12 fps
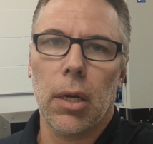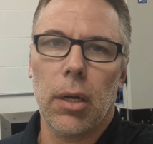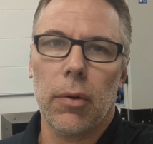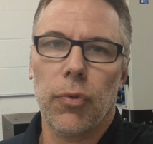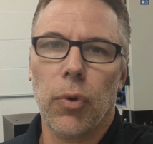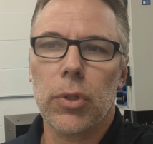
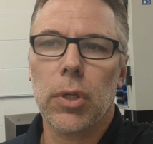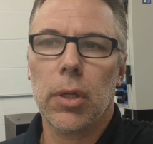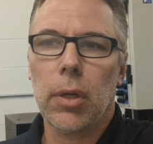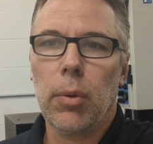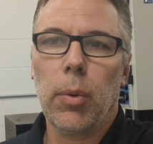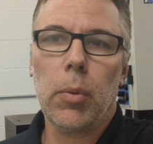
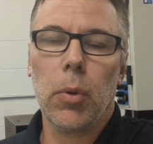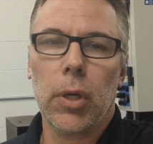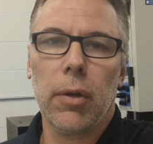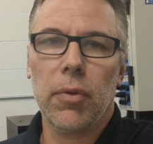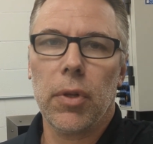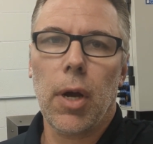unfortunately, we weren't
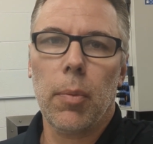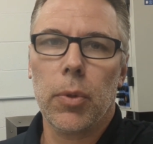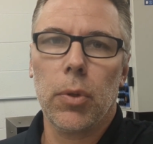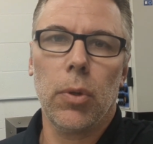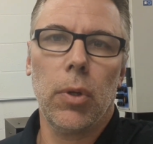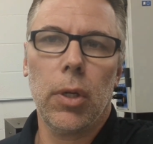given the
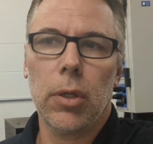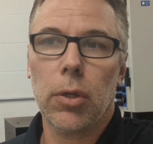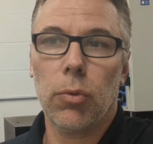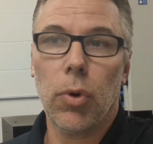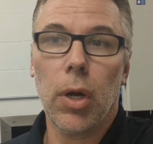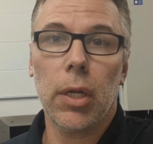opportunity
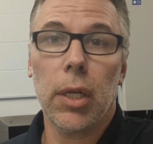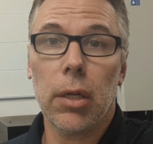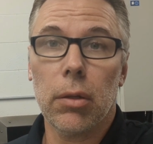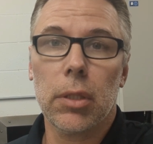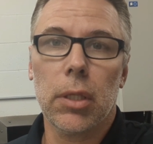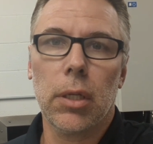to run
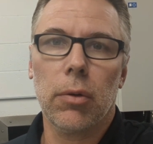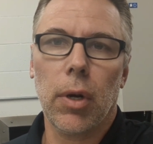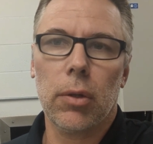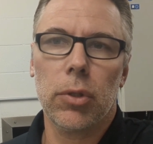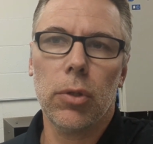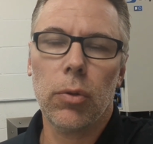Hilton in
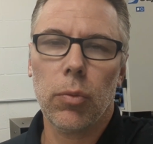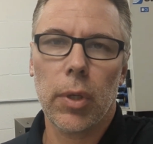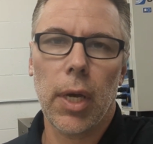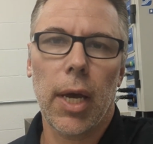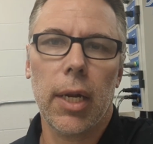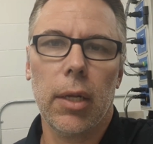round 2.
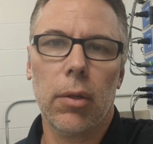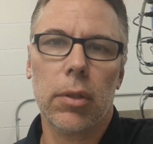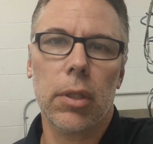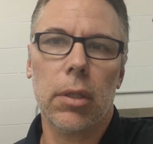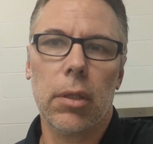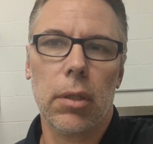We had
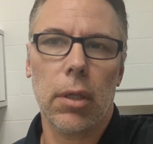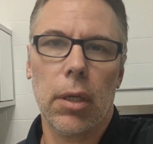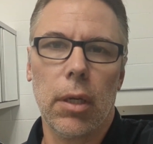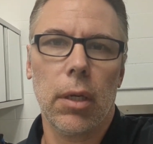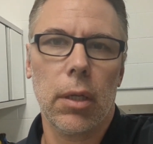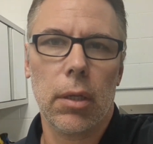Hilton,
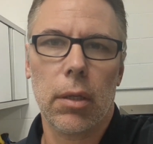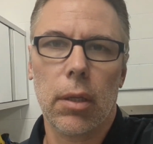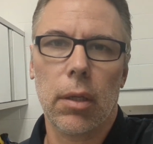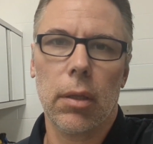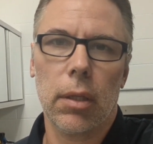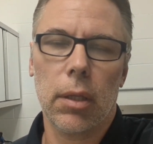the
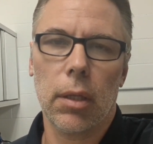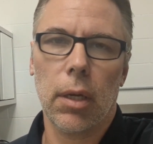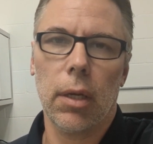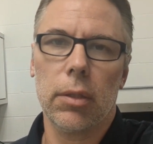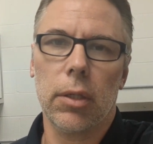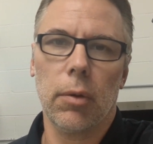
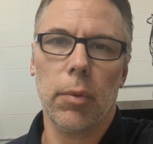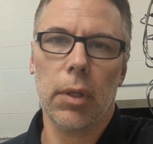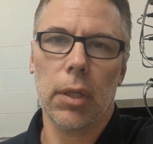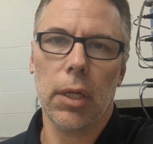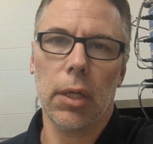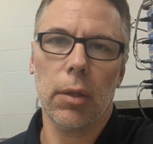
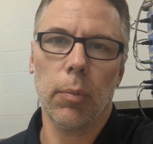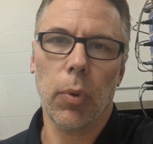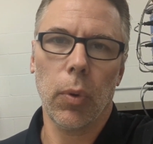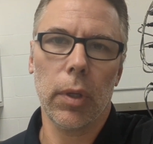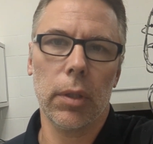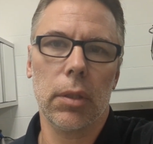gentleman leading the
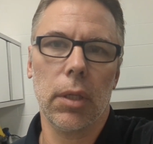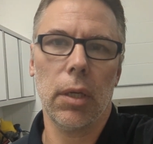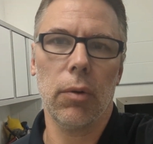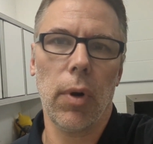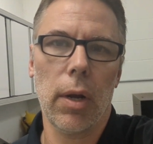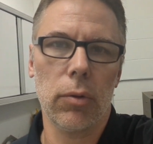points,
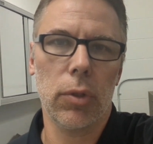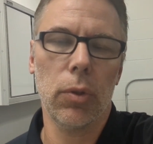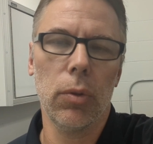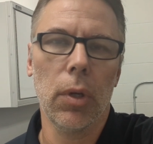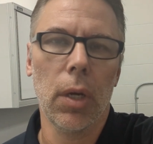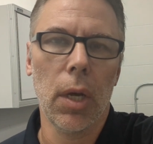in round
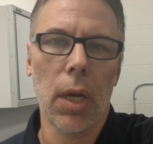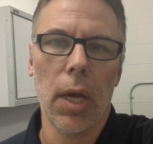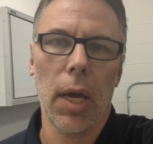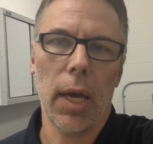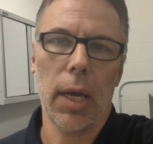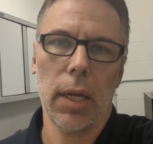2,
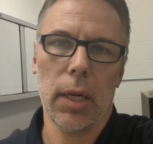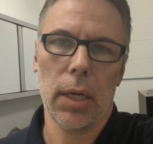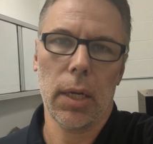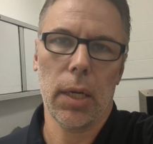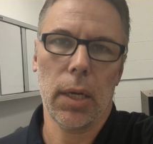and